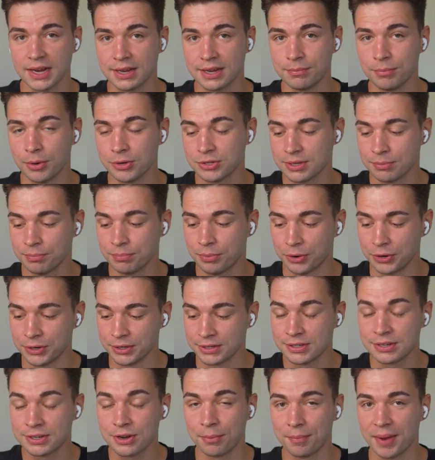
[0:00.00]
most important
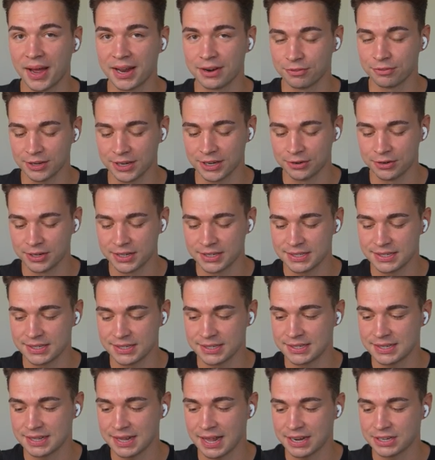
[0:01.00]
command over here is the
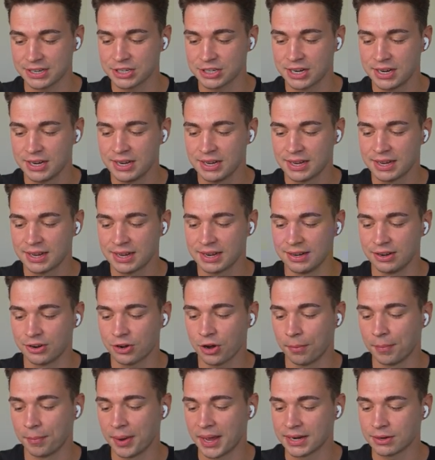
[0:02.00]
slash clear
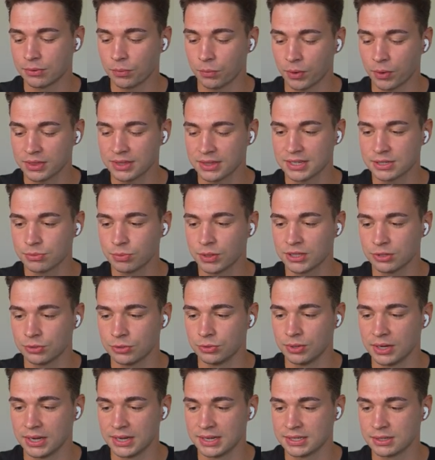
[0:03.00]
command. What this will do
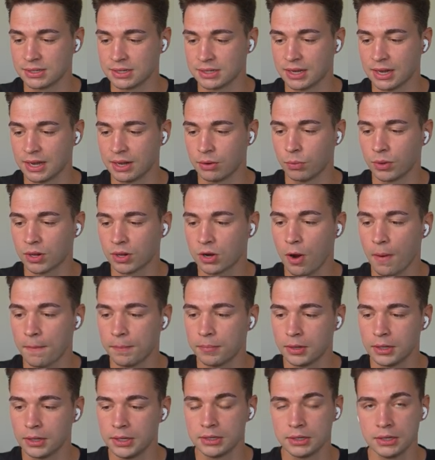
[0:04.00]
is it will
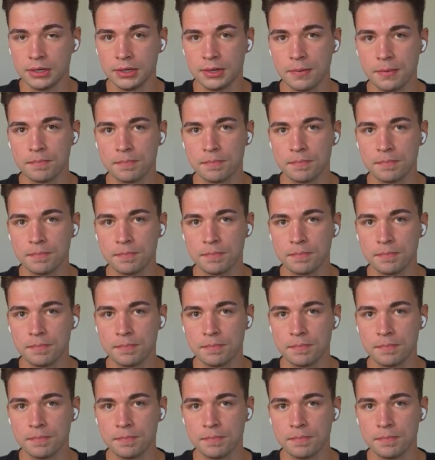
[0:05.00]
completely